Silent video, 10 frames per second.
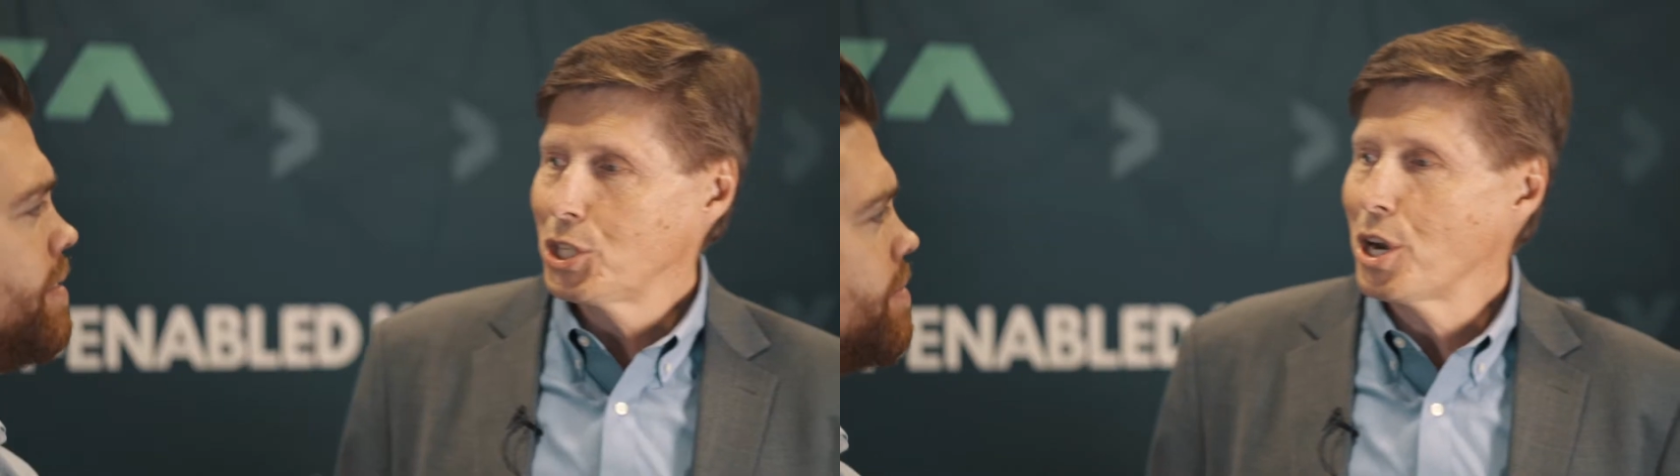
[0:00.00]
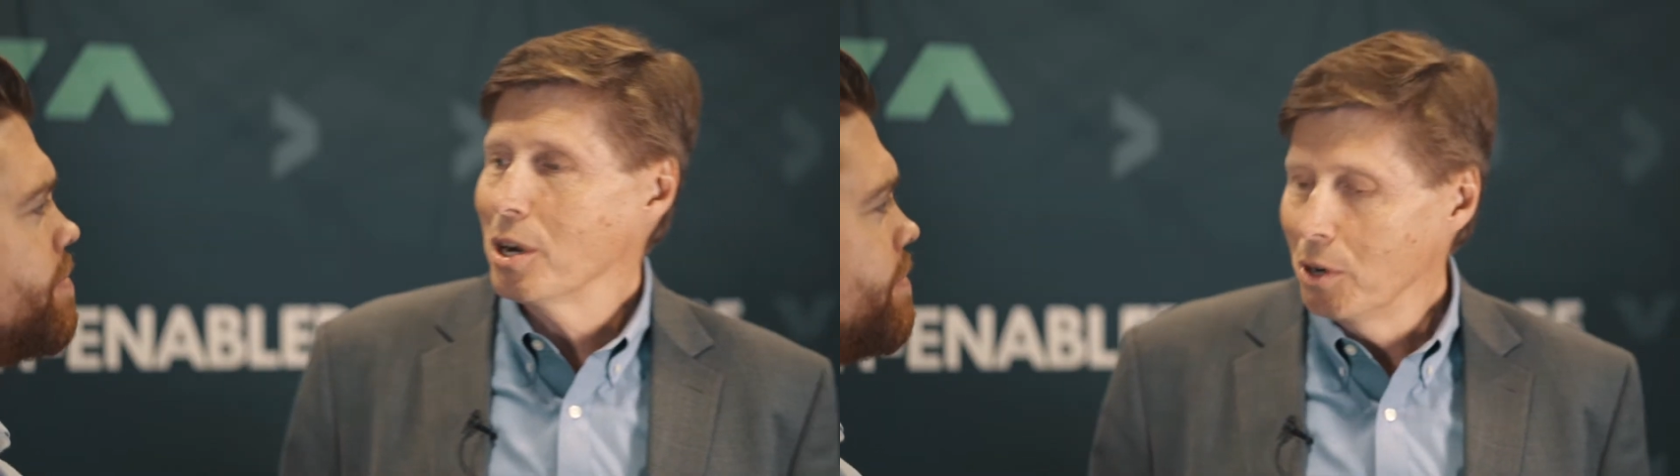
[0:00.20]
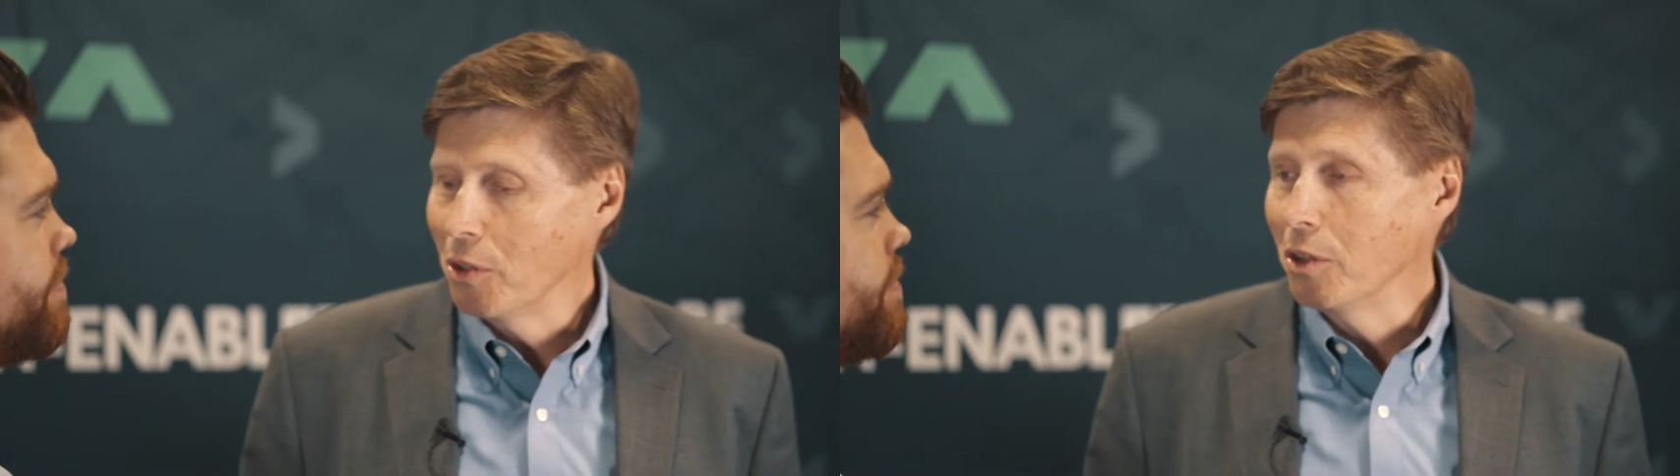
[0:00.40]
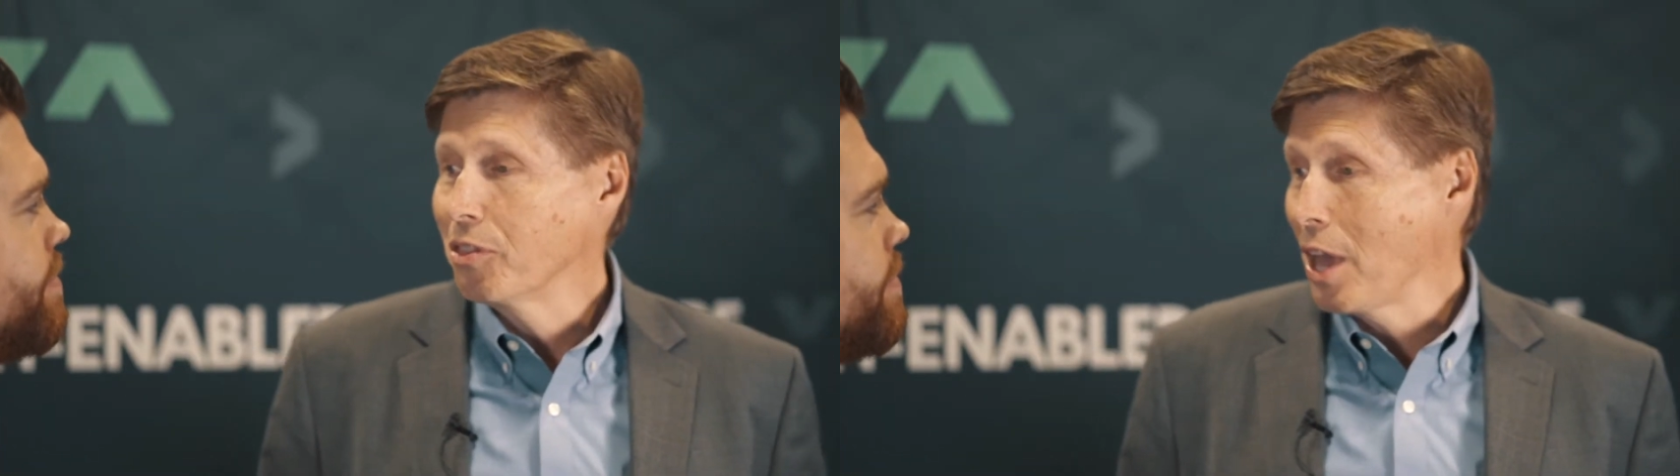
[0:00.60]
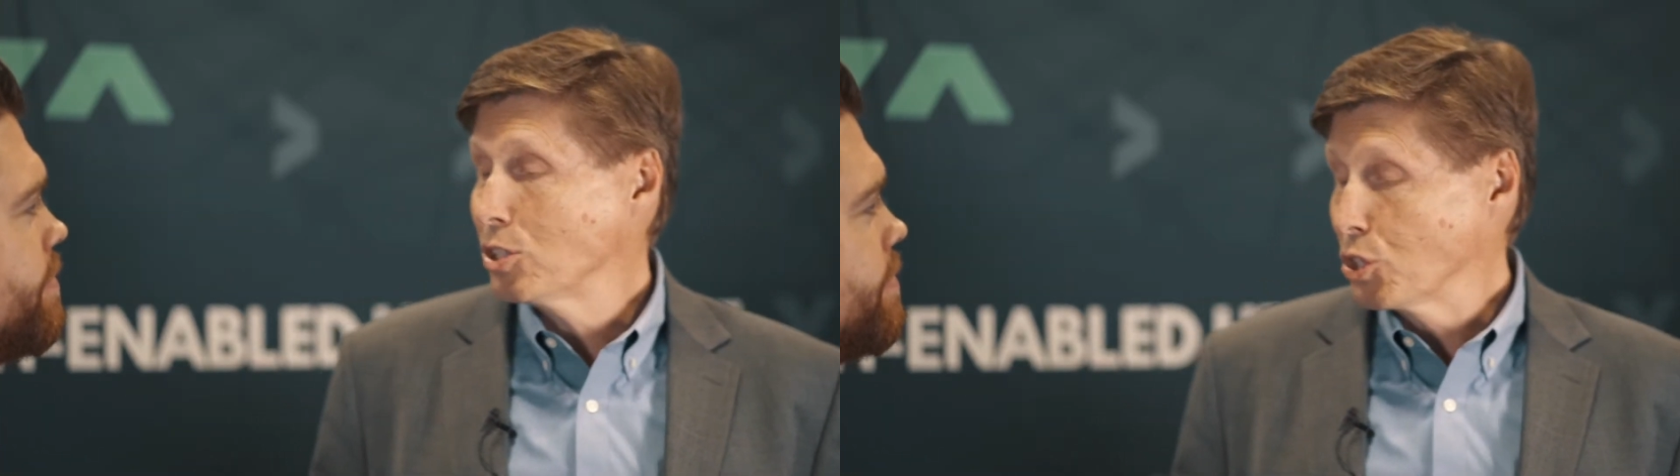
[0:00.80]
Sure. Well,
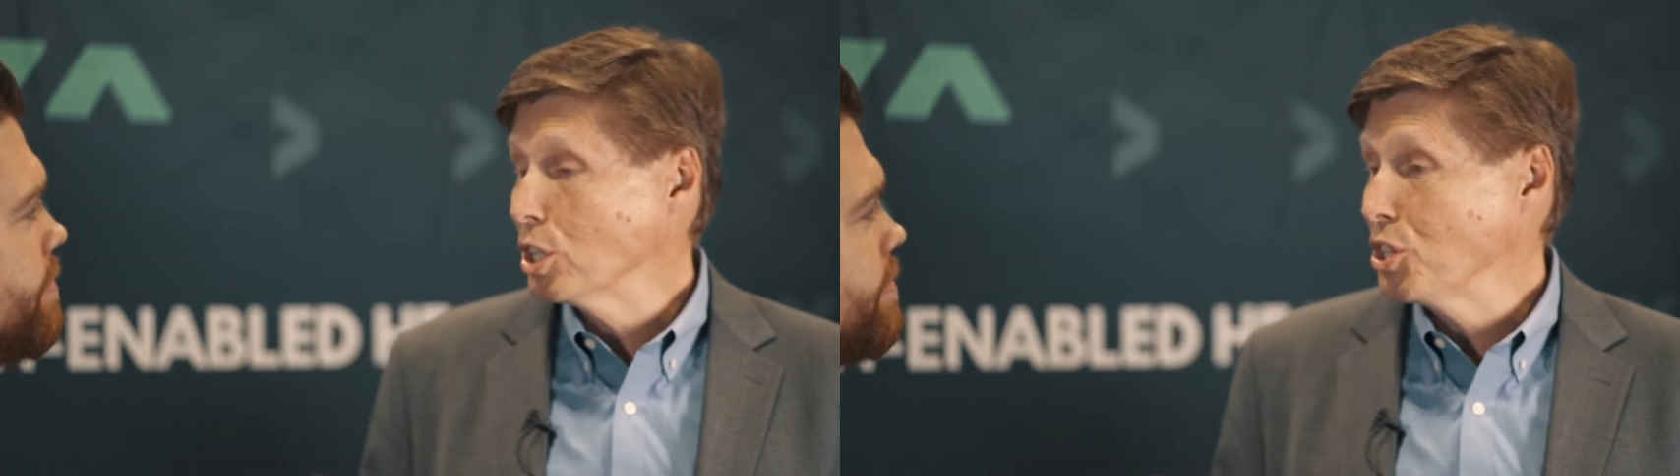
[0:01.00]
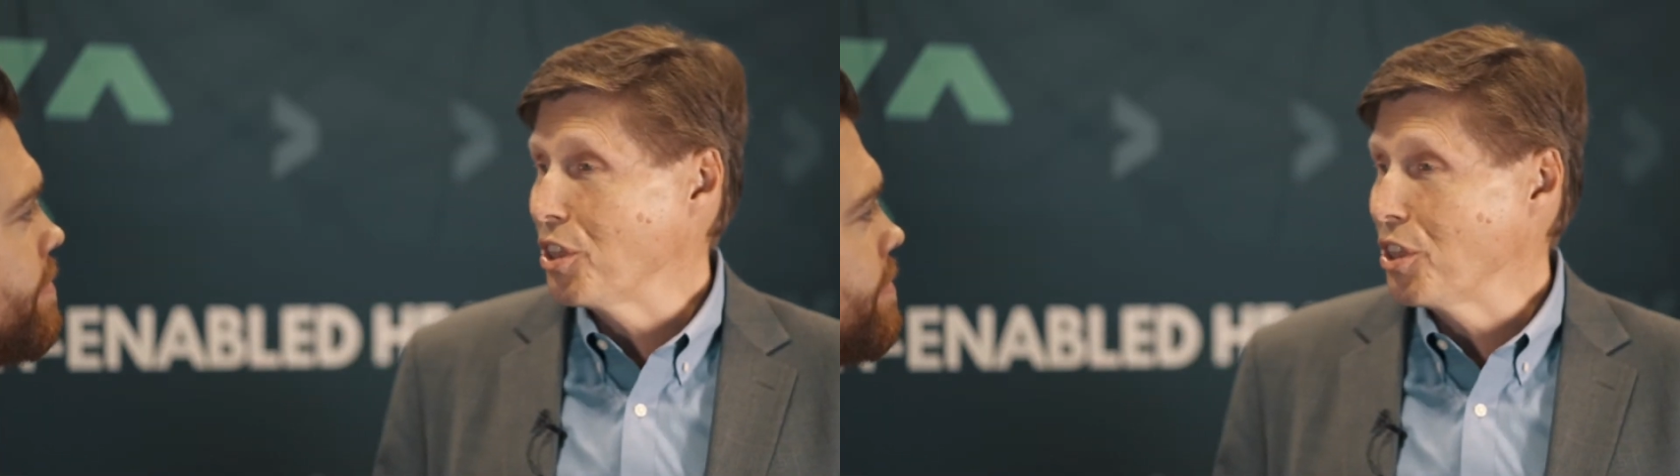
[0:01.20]
thanks, George,